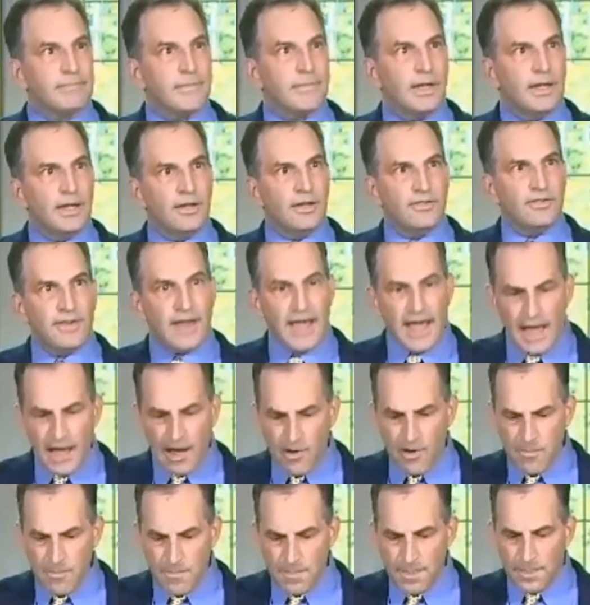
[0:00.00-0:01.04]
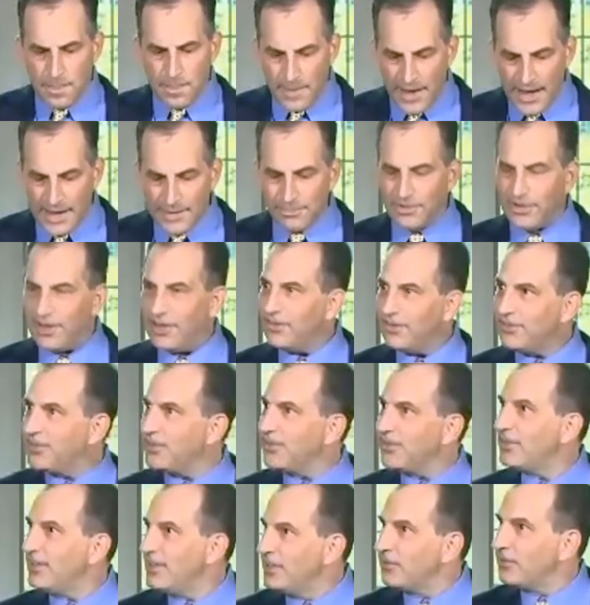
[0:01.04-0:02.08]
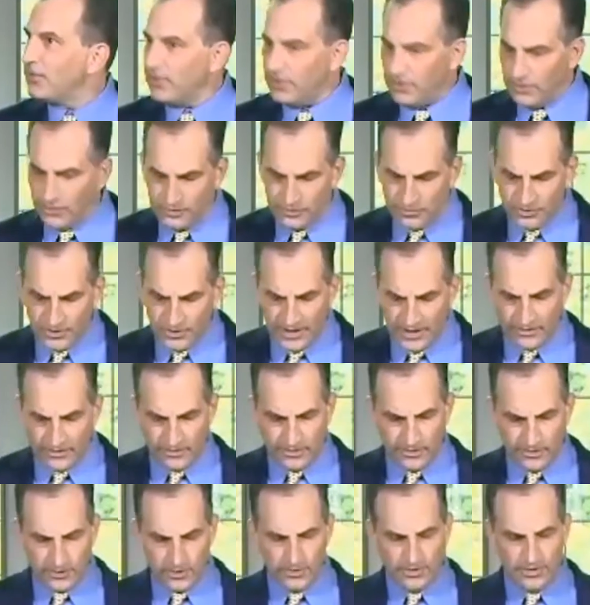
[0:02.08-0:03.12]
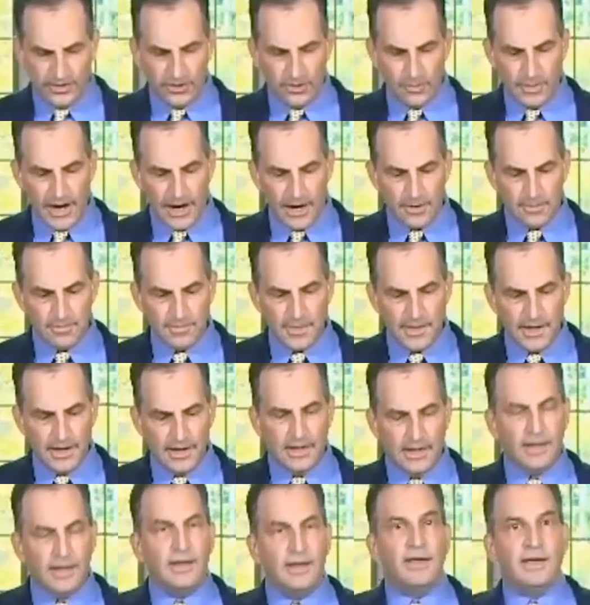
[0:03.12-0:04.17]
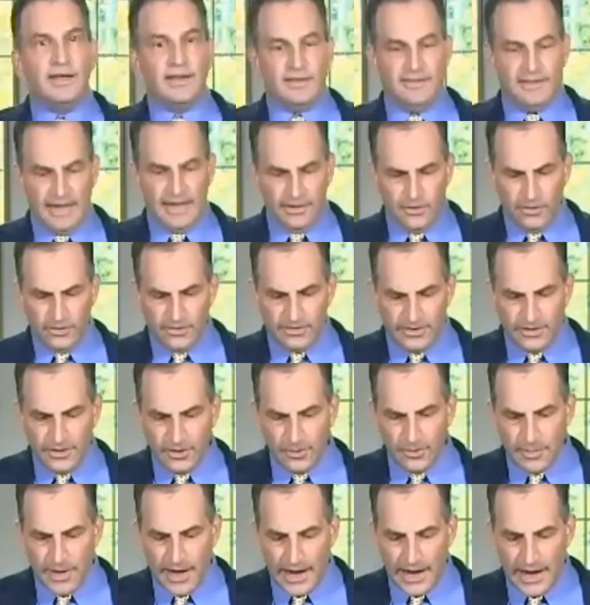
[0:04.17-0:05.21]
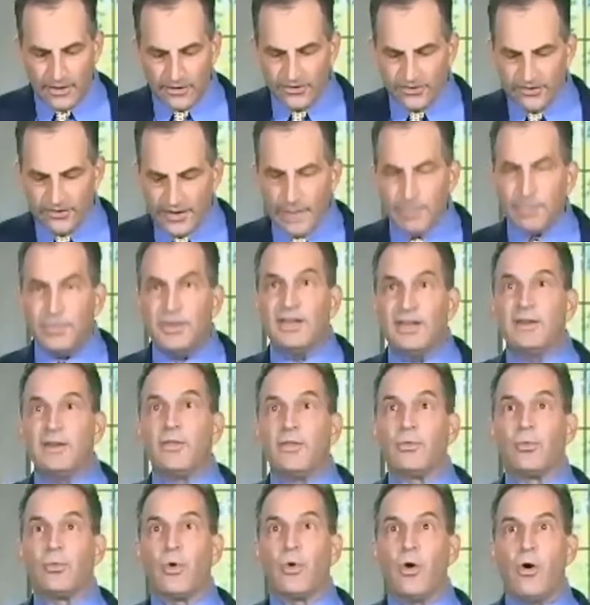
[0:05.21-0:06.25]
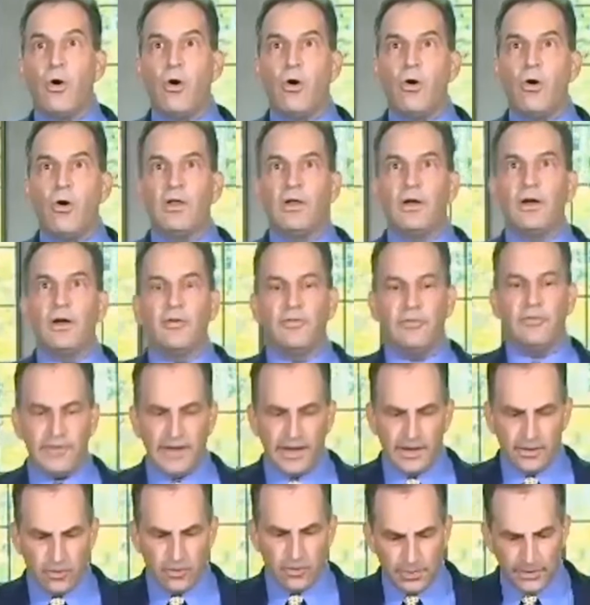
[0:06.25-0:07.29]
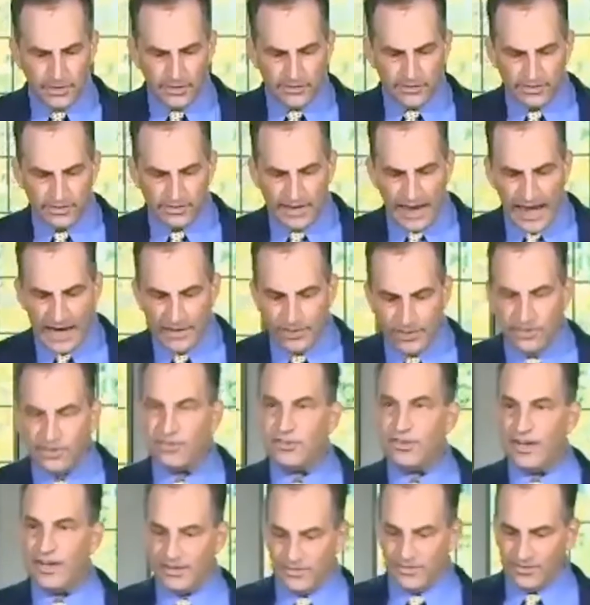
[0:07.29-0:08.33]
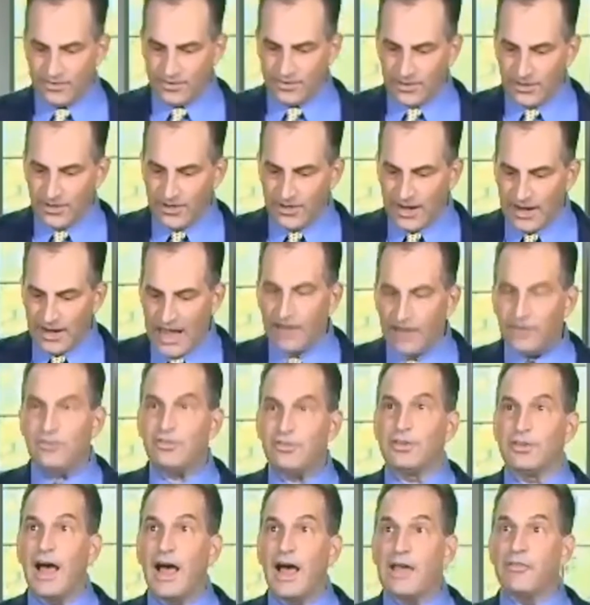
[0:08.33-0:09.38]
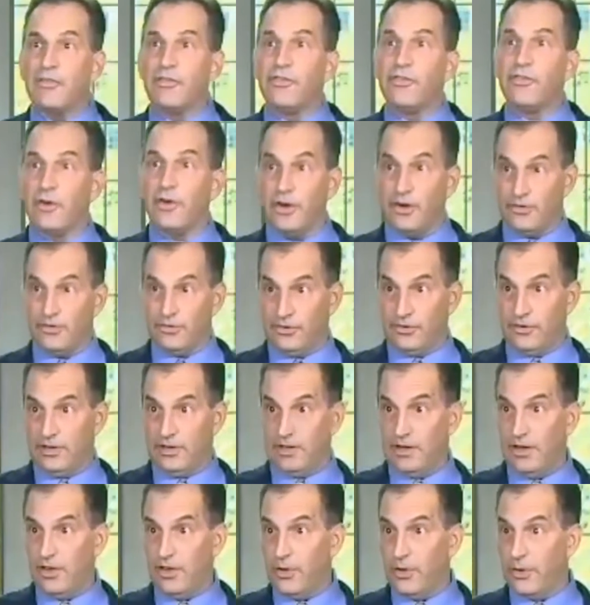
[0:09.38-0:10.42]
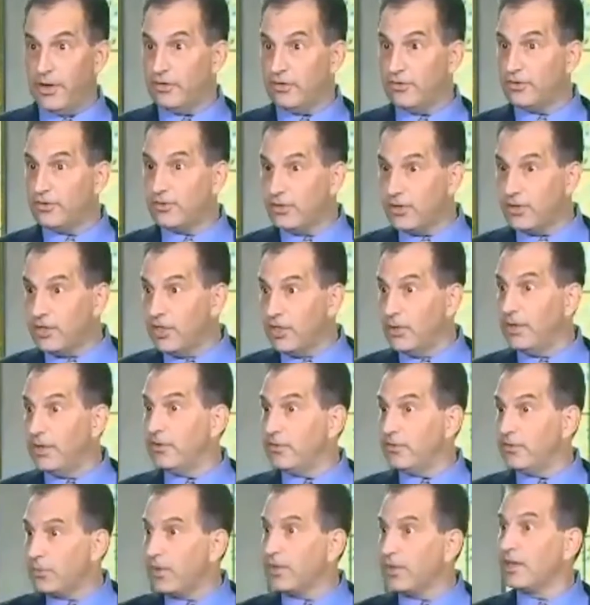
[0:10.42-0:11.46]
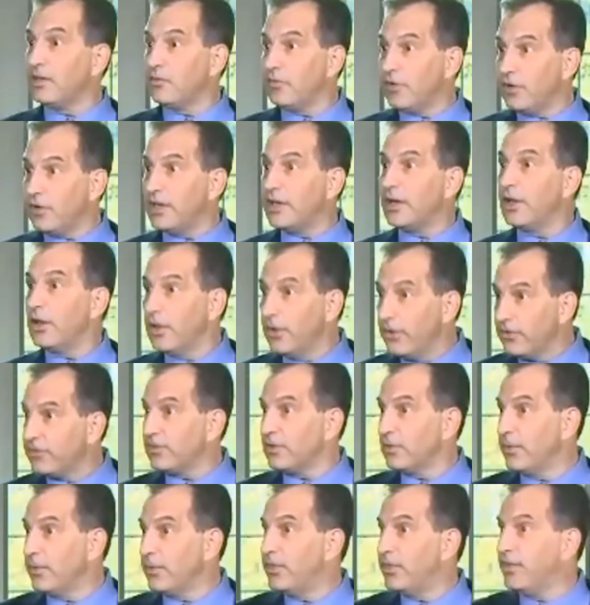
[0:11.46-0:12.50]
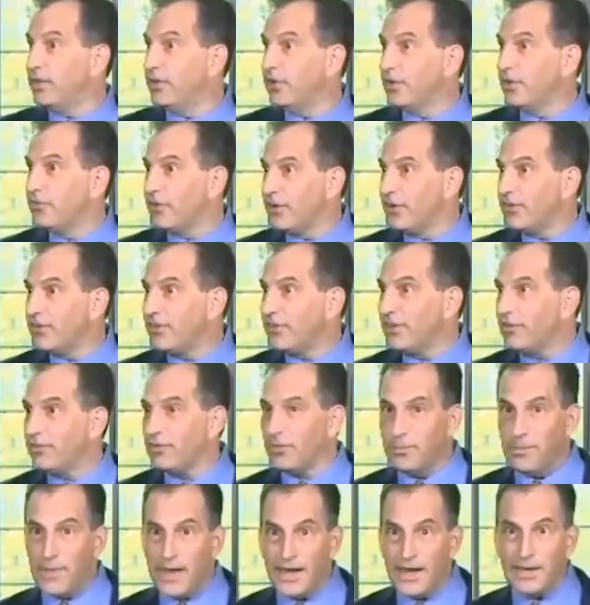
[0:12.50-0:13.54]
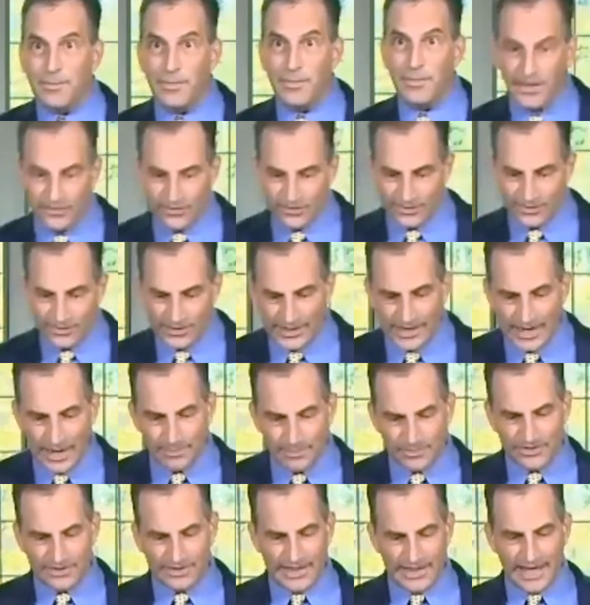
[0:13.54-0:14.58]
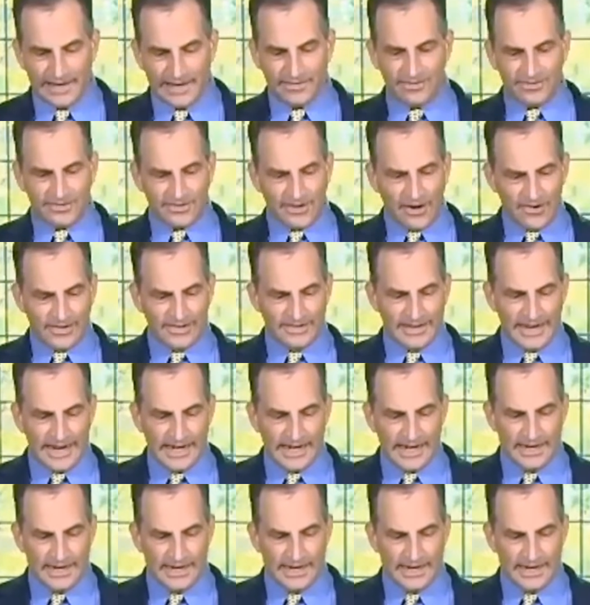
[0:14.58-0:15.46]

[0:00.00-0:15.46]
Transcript: It is now my pleasure to introduce Chancellor Diermeier. Daniel Diermeier stepped into the role of Vanderbilt's ninth chancellor on July 1st, although I assure you he was working very closely with the university for many months leading up to that start date.